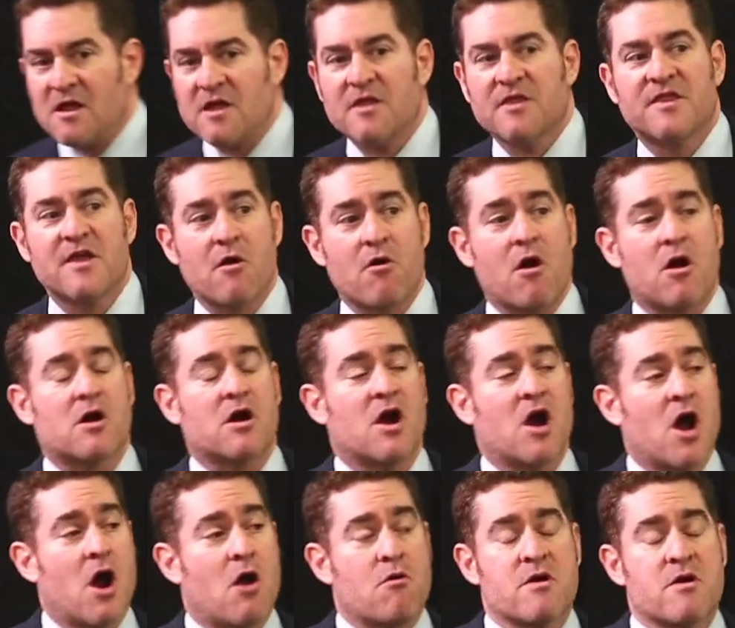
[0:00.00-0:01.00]
There are
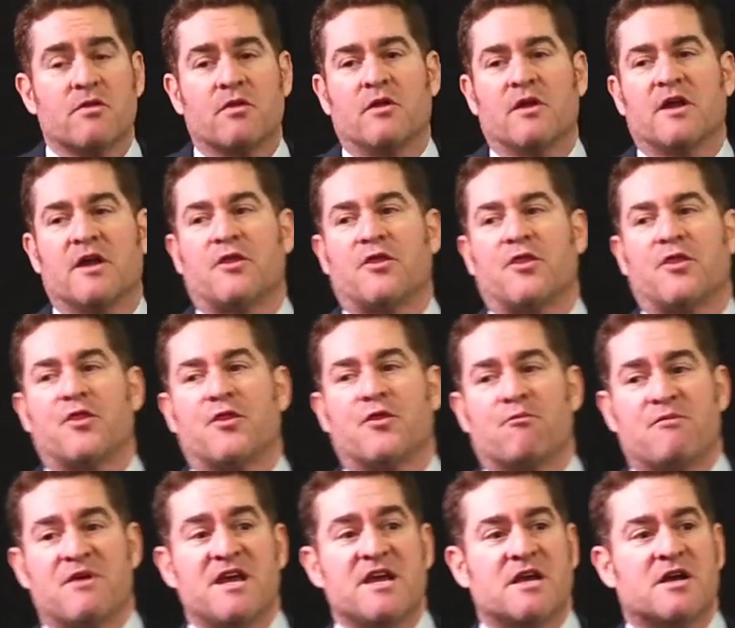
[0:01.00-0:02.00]
currently
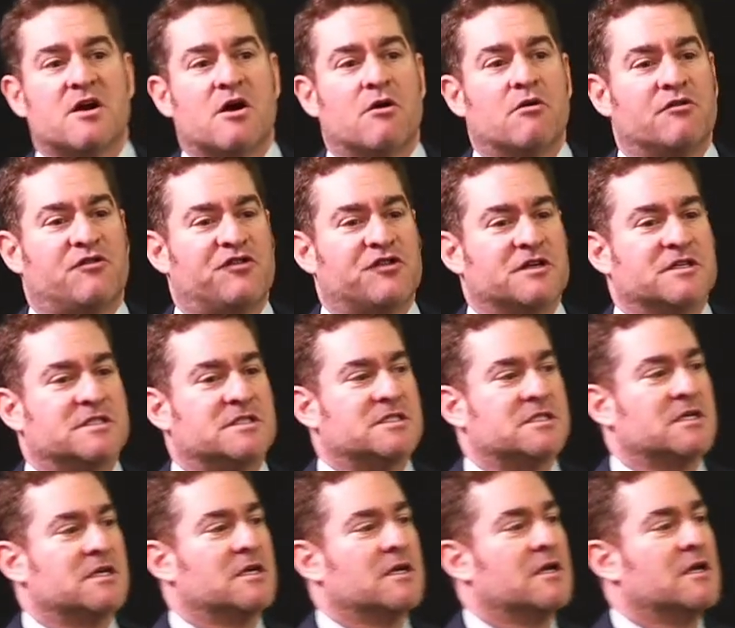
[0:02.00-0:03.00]
three
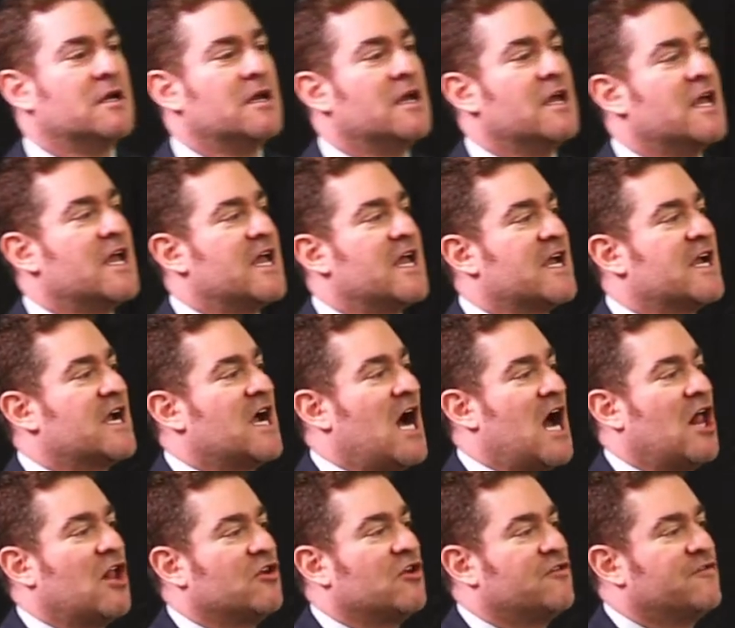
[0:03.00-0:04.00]
coaches in
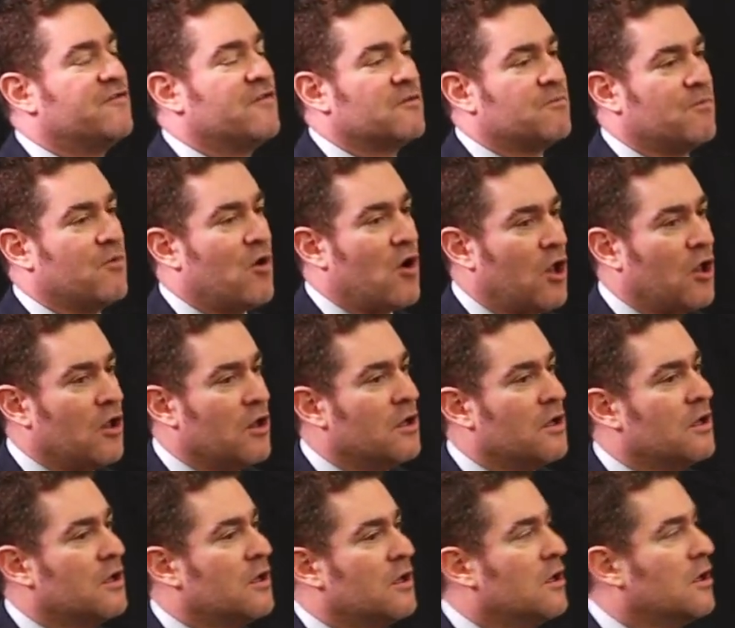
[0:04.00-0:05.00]
college football
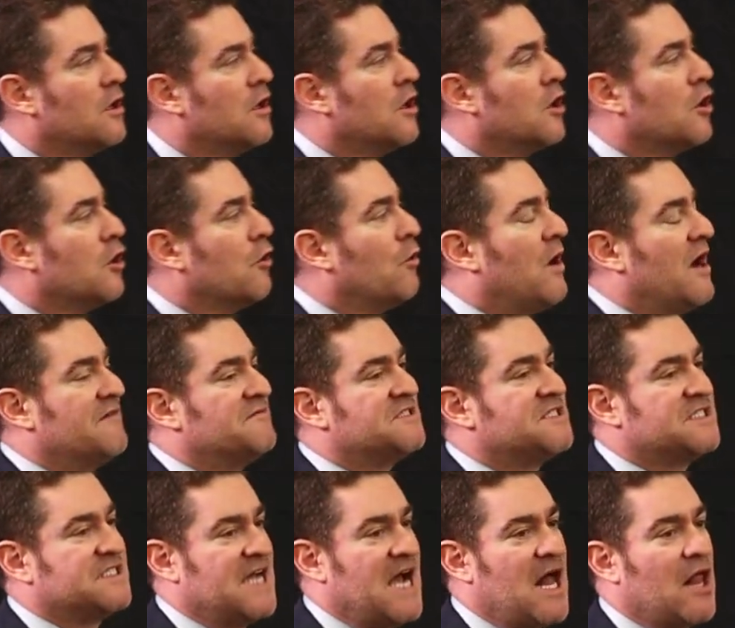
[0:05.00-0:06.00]
who have
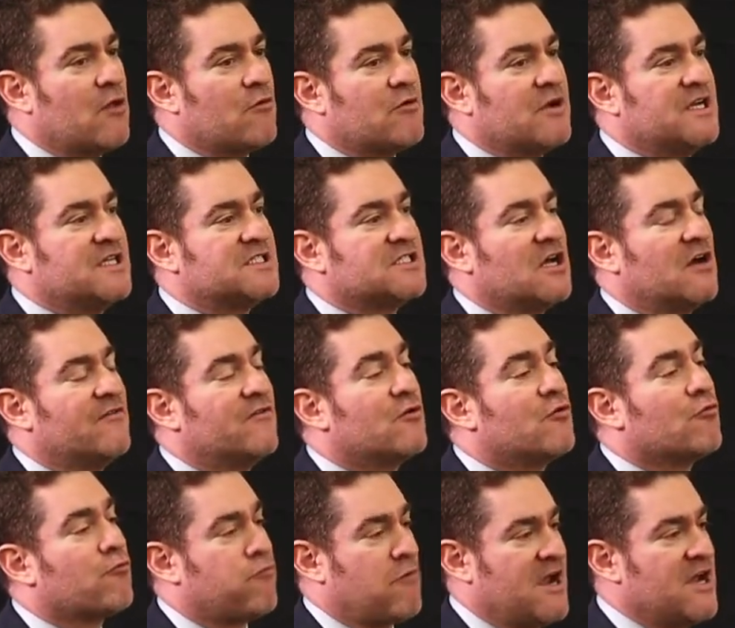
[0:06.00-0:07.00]
salaries of
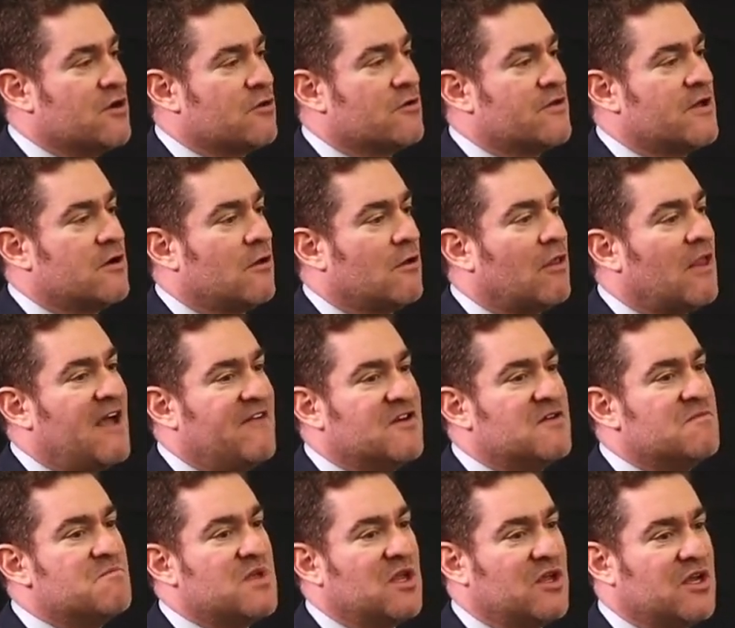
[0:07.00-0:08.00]
greater than
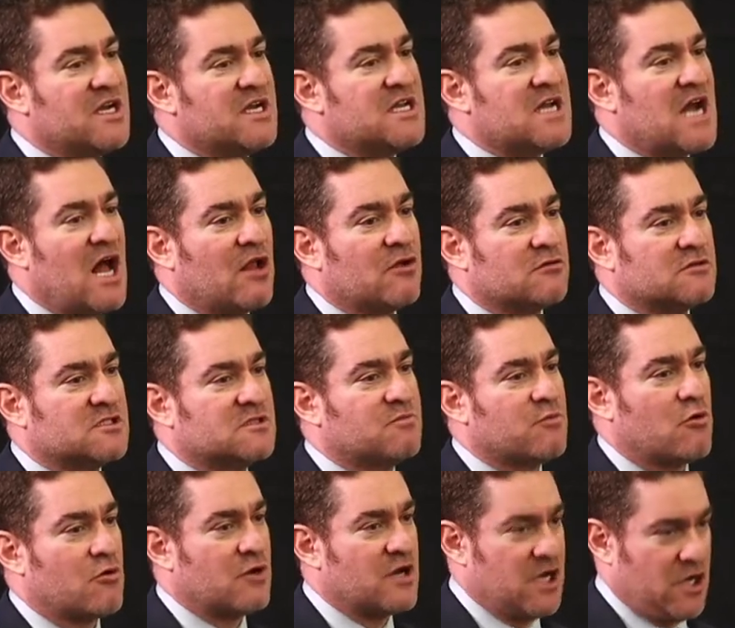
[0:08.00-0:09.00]
$11 million
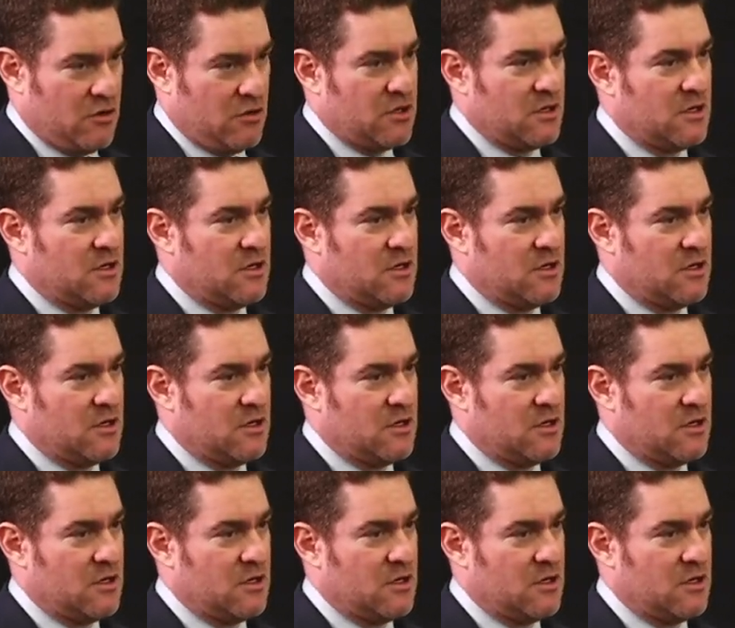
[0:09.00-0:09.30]
per year